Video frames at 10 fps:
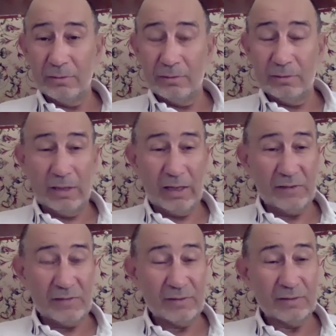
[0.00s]

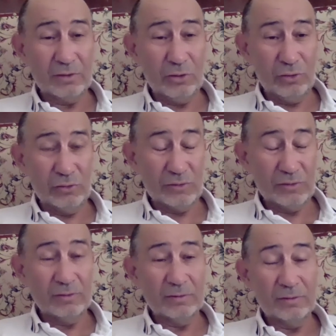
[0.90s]
guys, girls,
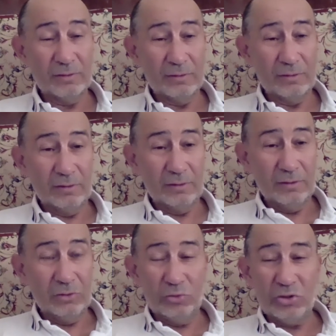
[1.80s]

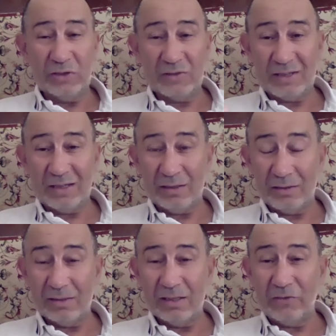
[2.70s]
you just said
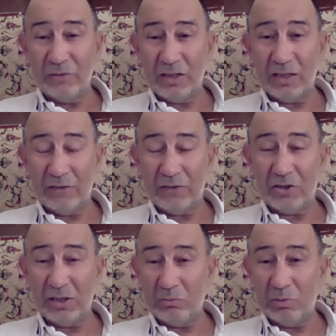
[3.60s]
that we have
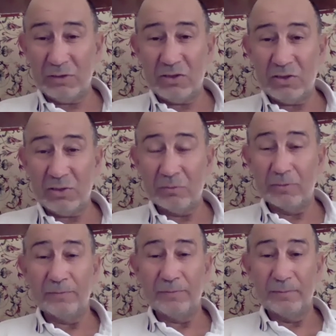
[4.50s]
terrible system.
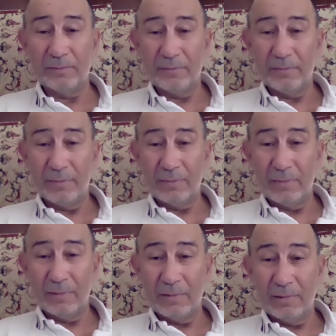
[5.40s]

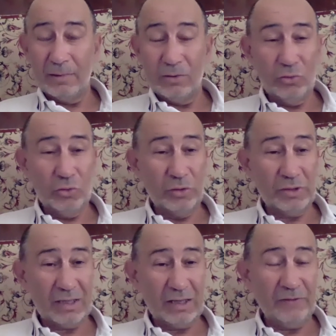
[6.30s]
You don't
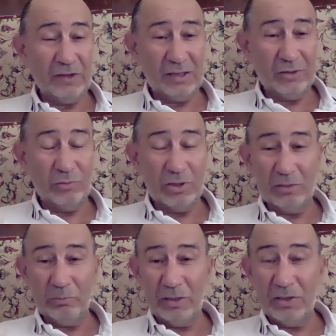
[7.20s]
have economic
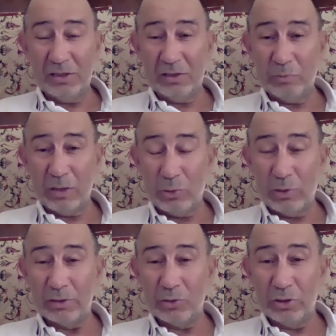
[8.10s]
and political
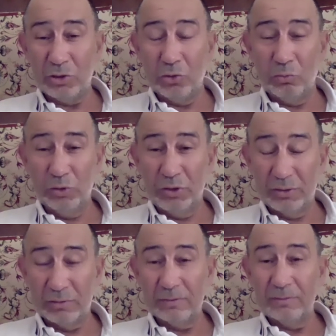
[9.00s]
power. You are
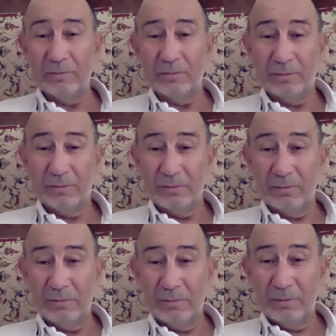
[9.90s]
nobody.
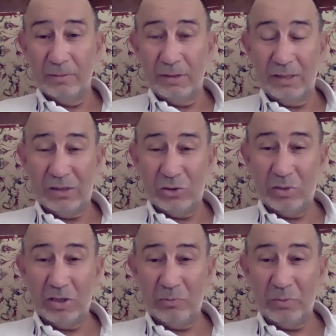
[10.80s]

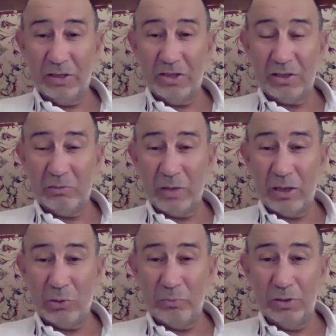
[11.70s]
Economic and political
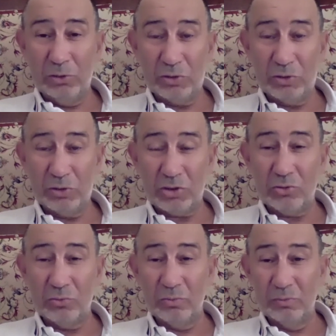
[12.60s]
power belongs
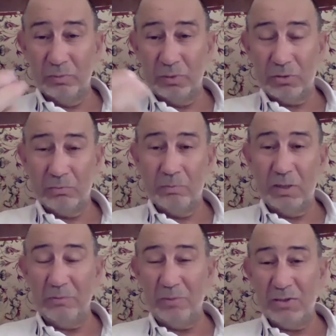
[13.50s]
to
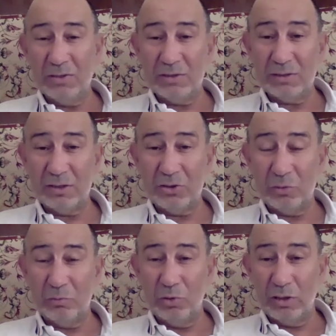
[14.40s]
big business and
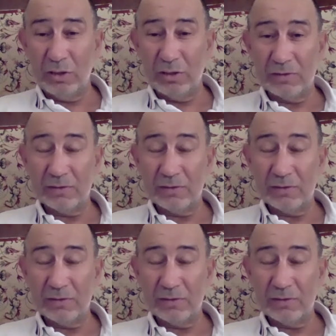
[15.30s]
top bureaucrats.